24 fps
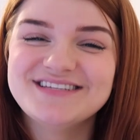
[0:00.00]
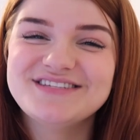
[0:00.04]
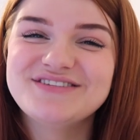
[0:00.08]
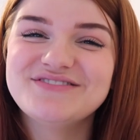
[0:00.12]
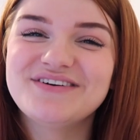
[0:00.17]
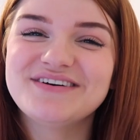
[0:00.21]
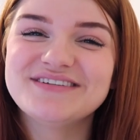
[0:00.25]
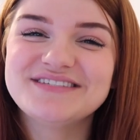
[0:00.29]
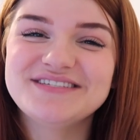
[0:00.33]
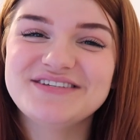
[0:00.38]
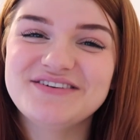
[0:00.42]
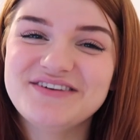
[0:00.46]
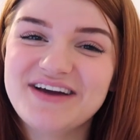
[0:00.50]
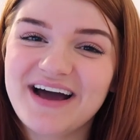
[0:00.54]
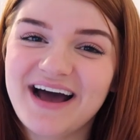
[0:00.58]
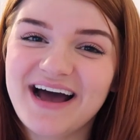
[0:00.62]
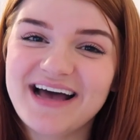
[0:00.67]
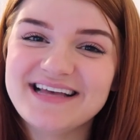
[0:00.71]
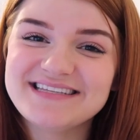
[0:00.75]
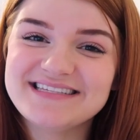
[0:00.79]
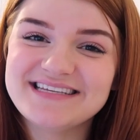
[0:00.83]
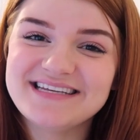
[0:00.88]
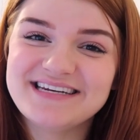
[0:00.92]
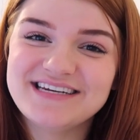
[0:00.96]
So I'll see you
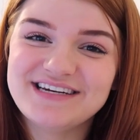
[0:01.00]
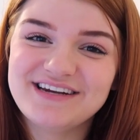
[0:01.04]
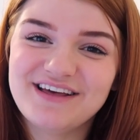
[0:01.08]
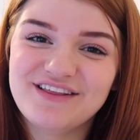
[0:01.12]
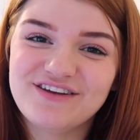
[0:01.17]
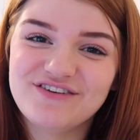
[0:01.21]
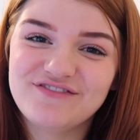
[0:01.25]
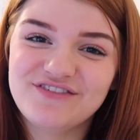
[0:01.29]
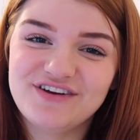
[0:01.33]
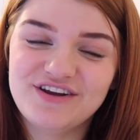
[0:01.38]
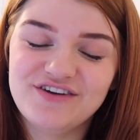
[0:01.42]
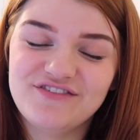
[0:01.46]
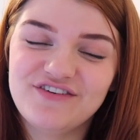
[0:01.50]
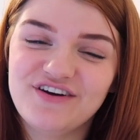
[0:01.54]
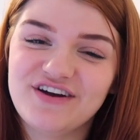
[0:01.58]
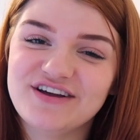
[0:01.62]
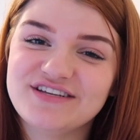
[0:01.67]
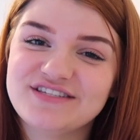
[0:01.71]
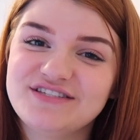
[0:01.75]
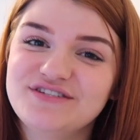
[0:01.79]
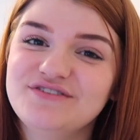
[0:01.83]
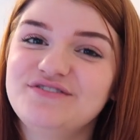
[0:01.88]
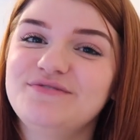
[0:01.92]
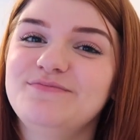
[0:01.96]
guys in another video
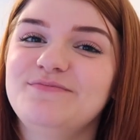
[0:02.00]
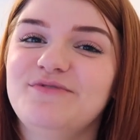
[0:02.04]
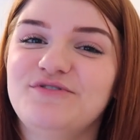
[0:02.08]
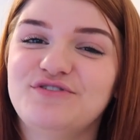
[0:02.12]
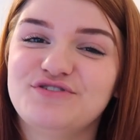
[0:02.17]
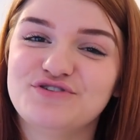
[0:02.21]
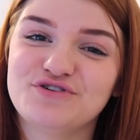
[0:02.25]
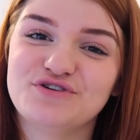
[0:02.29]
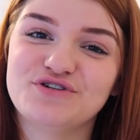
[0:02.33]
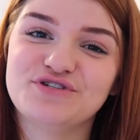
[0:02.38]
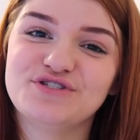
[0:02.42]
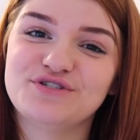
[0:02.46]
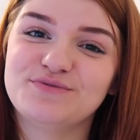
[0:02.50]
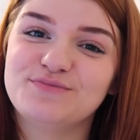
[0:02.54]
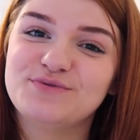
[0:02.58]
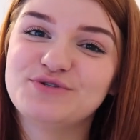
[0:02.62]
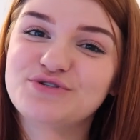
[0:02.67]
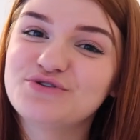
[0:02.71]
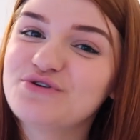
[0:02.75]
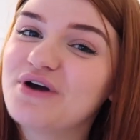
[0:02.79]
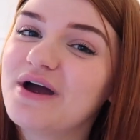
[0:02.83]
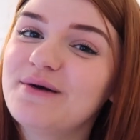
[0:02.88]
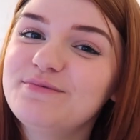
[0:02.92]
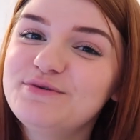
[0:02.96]
very soon. Be sure to
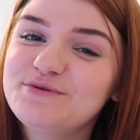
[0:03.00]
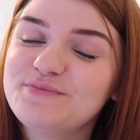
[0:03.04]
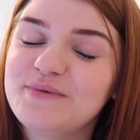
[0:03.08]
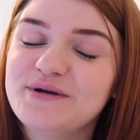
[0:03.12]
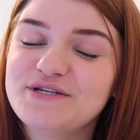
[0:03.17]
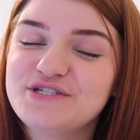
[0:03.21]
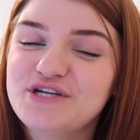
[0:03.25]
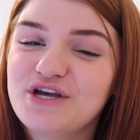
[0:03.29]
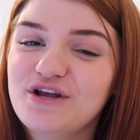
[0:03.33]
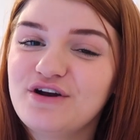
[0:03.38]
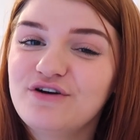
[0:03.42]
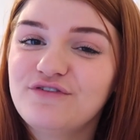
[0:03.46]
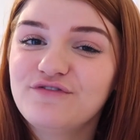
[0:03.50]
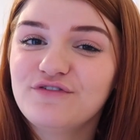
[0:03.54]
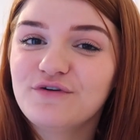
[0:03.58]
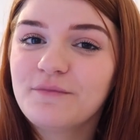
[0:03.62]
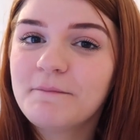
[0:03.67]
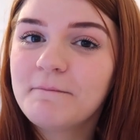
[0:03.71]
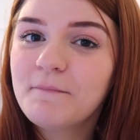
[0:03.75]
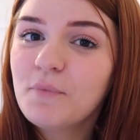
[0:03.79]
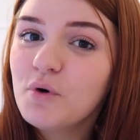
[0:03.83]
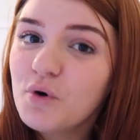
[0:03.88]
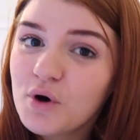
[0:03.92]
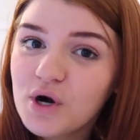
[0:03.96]
subscribe to my channel for
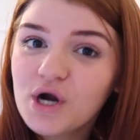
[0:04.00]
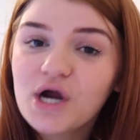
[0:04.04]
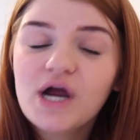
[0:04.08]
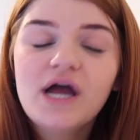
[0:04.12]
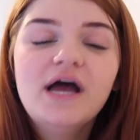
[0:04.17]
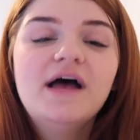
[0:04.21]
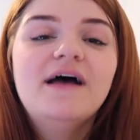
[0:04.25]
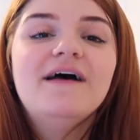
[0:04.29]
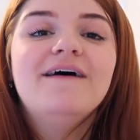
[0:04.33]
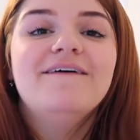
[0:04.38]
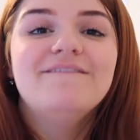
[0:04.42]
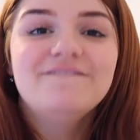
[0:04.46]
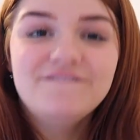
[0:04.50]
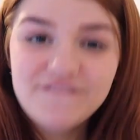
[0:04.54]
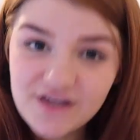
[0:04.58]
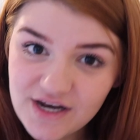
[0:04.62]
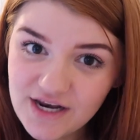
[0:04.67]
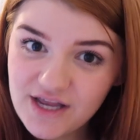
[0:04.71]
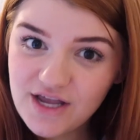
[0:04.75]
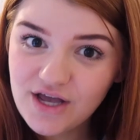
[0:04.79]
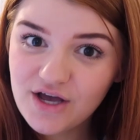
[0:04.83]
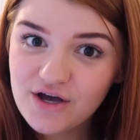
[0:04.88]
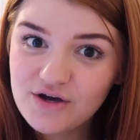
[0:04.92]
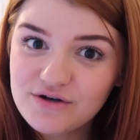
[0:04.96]
more
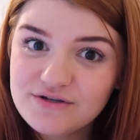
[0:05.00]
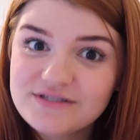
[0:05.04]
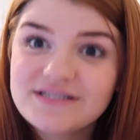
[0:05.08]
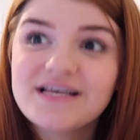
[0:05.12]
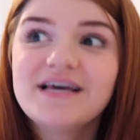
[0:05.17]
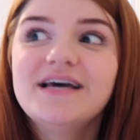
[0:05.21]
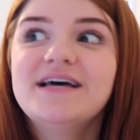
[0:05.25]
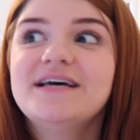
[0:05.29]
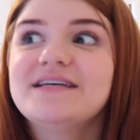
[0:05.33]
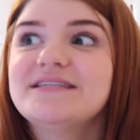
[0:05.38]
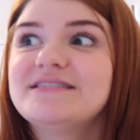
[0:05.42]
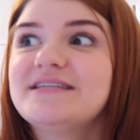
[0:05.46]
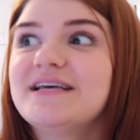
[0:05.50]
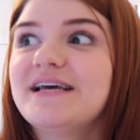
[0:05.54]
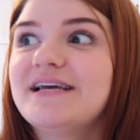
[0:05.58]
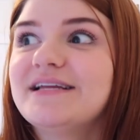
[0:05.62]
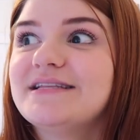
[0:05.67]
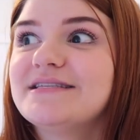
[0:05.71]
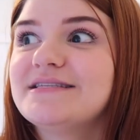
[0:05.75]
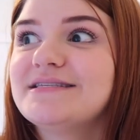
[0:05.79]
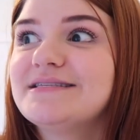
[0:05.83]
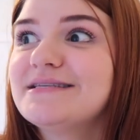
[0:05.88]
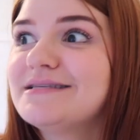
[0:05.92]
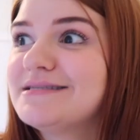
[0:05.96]
videos,
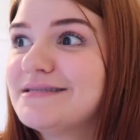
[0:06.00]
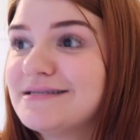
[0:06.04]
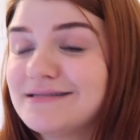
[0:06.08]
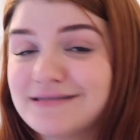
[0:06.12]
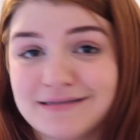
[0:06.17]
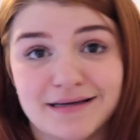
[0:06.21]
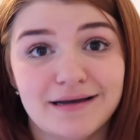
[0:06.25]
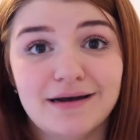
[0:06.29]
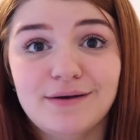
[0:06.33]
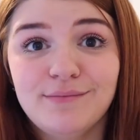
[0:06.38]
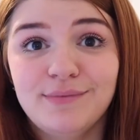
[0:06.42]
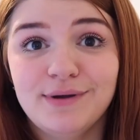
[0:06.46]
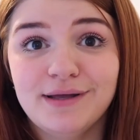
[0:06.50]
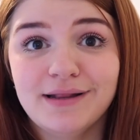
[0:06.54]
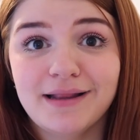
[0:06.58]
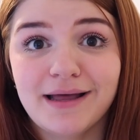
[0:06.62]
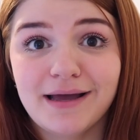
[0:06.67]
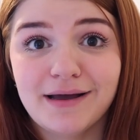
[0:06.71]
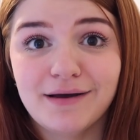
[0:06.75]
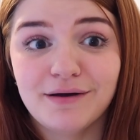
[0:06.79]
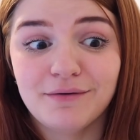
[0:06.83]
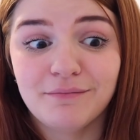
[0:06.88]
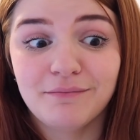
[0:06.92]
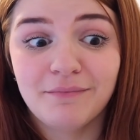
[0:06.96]
since this is gonna be
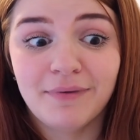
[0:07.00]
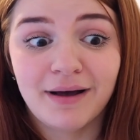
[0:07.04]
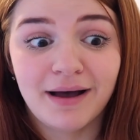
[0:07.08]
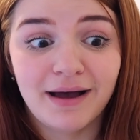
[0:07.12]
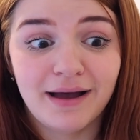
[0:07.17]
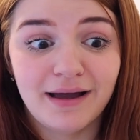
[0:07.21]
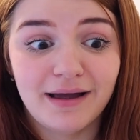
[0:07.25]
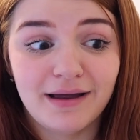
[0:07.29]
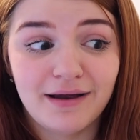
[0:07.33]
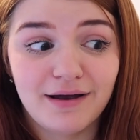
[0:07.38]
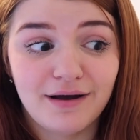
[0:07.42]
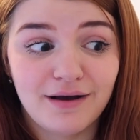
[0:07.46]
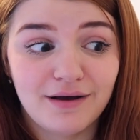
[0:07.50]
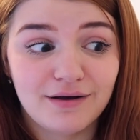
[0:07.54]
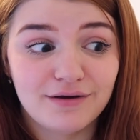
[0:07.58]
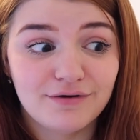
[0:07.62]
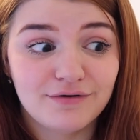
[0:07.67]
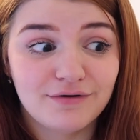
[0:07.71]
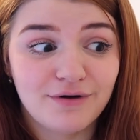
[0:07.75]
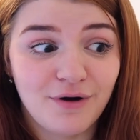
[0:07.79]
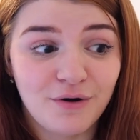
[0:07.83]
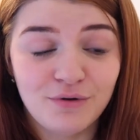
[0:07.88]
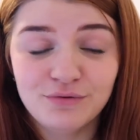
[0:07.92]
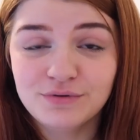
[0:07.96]
like my
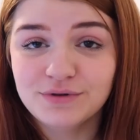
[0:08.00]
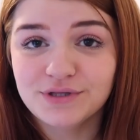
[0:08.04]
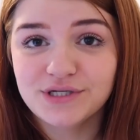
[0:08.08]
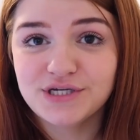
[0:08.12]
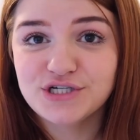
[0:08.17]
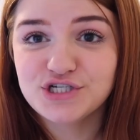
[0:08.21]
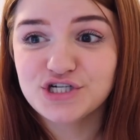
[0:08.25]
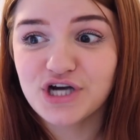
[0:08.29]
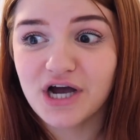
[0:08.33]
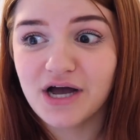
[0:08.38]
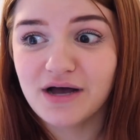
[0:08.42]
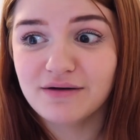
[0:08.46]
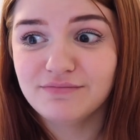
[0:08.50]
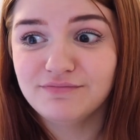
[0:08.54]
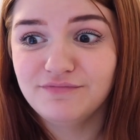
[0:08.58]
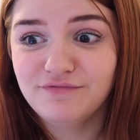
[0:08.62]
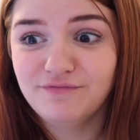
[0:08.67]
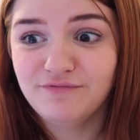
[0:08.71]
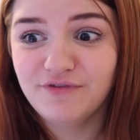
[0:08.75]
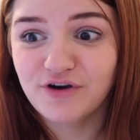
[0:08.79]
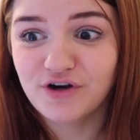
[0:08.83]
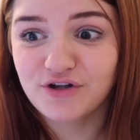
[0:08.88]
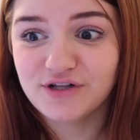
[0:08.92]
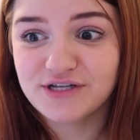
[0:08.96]
only job
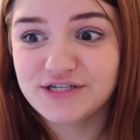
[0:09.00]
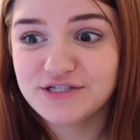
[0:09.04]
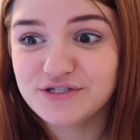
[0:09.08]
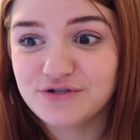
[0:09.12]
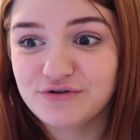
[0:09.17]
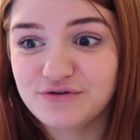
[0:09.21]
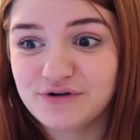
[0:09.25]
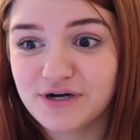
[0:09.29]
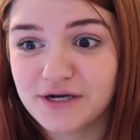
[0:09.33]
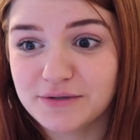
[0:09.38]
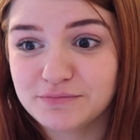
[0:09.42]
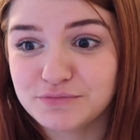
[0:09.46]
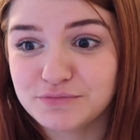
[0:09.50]
fairly soon,